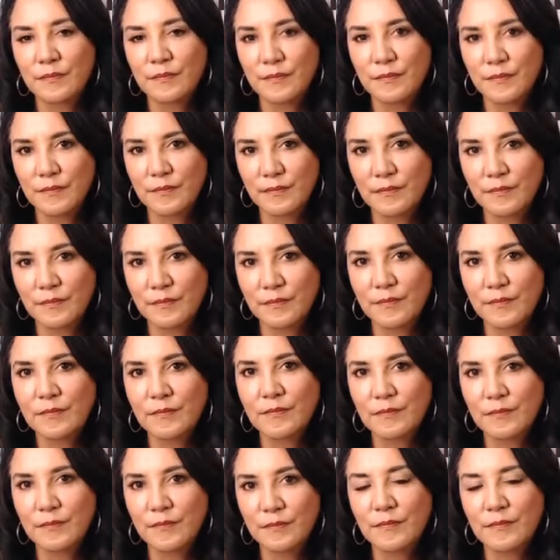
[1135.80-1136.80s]

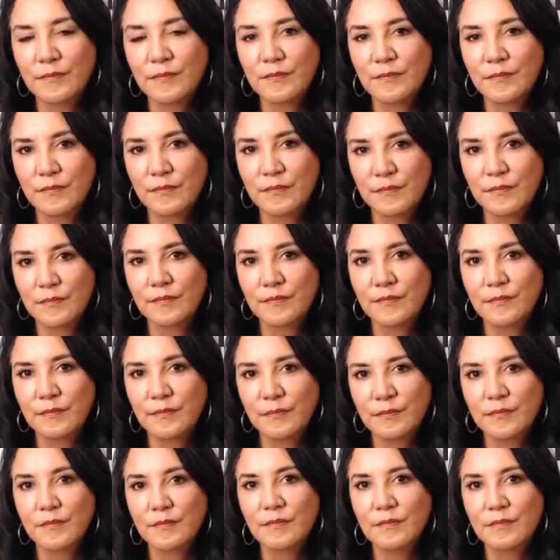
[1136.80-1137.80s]

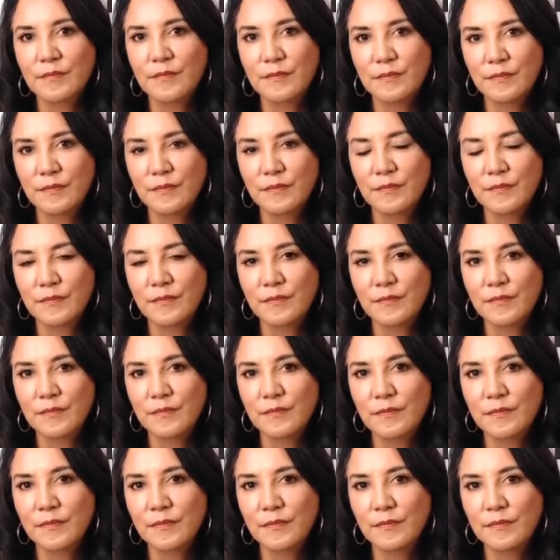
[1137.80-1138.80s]

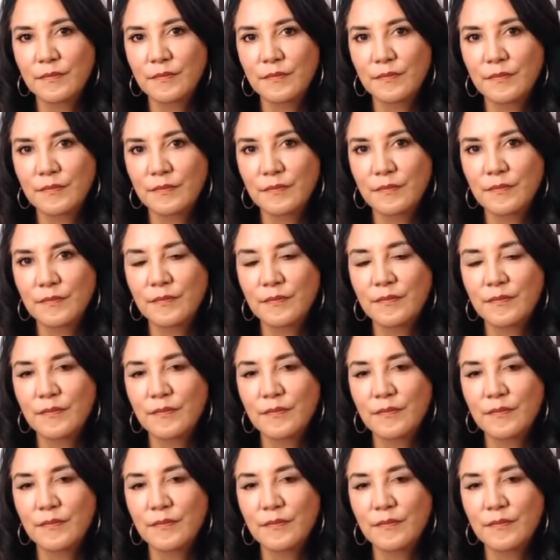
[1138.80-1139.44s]
The person shown says nothing.